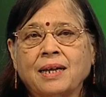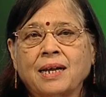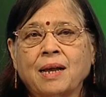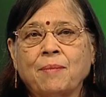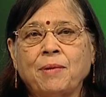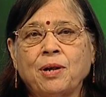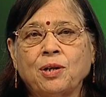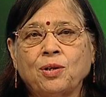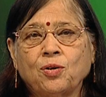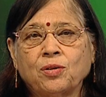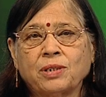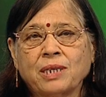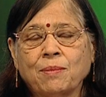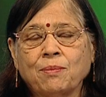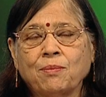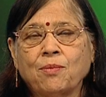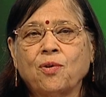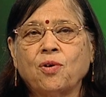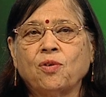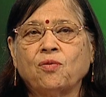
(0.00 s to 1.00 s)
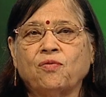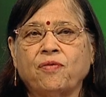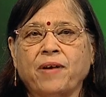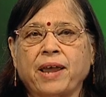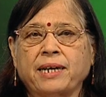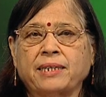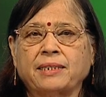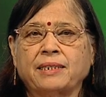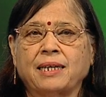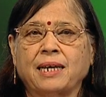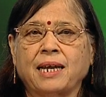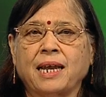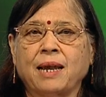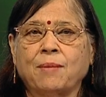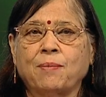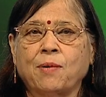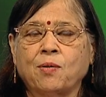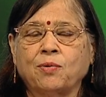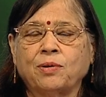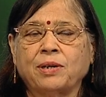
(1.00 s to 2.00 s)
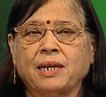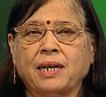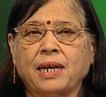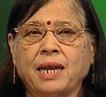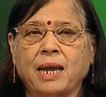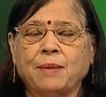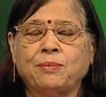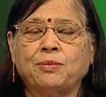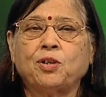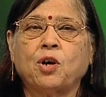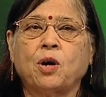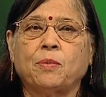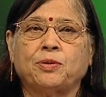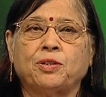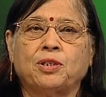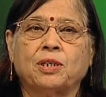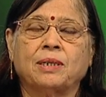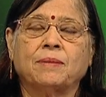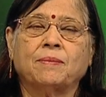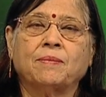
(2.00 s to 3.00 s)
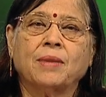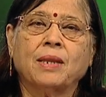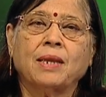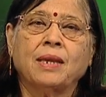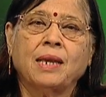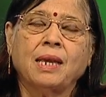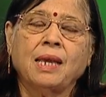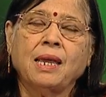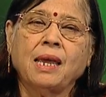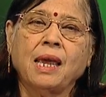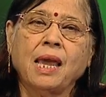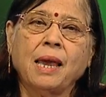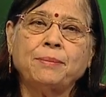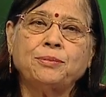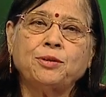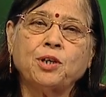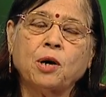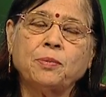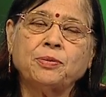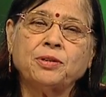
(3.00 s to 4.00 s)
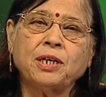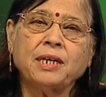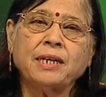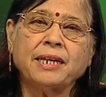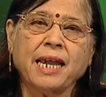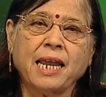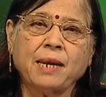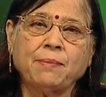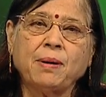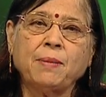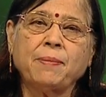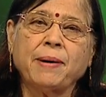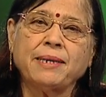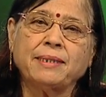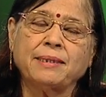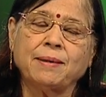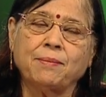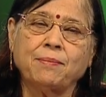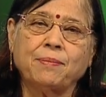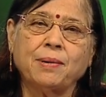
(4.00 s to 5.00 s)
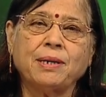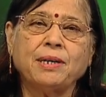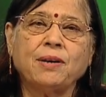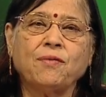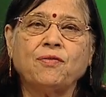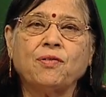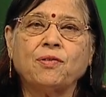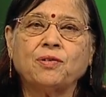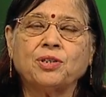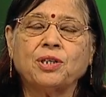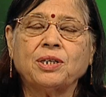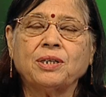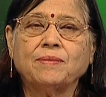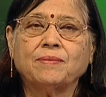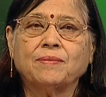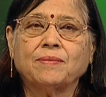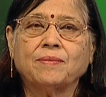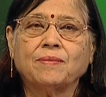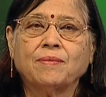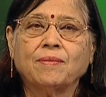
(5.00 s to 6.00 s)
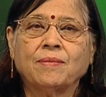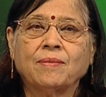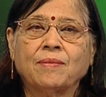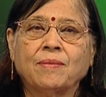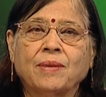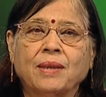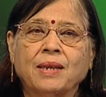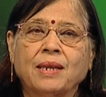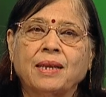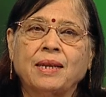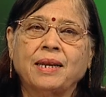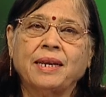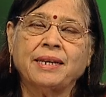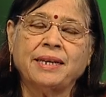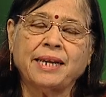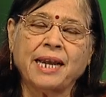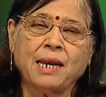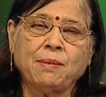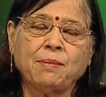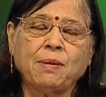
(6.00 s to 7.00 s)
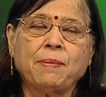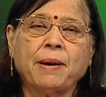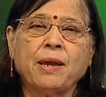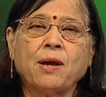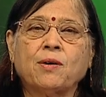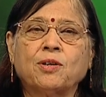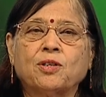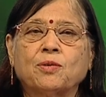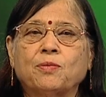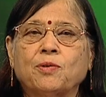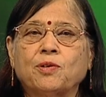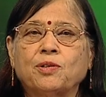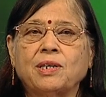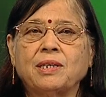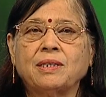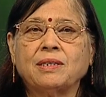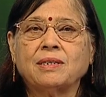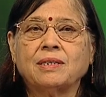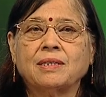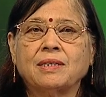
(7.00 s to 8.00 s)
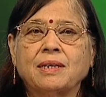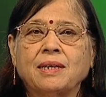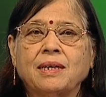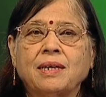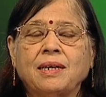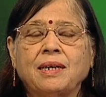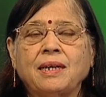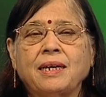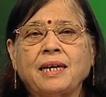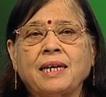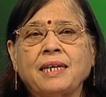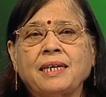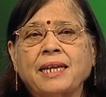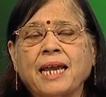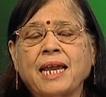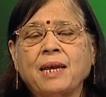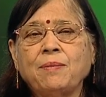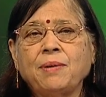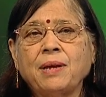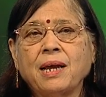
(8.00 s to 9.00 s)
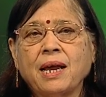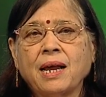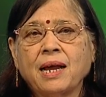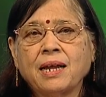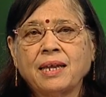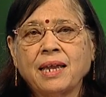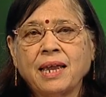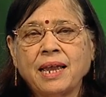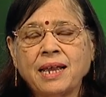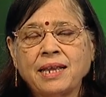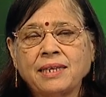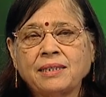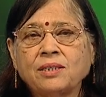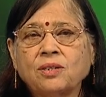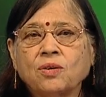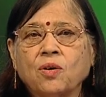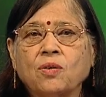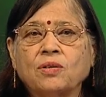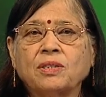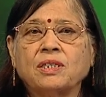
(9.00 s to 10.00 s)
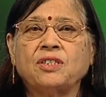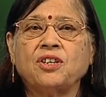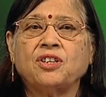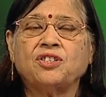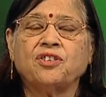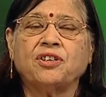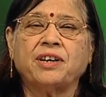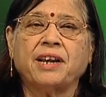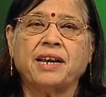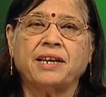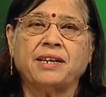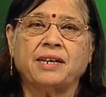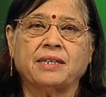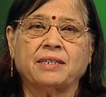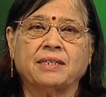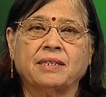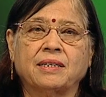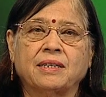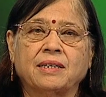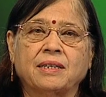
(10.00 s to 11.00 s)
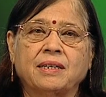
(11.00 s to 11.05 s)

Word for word: Coming to some more facts about absorption. Absorption can be by simple diffusion, it can be by osmosis, it can be against concentration gradient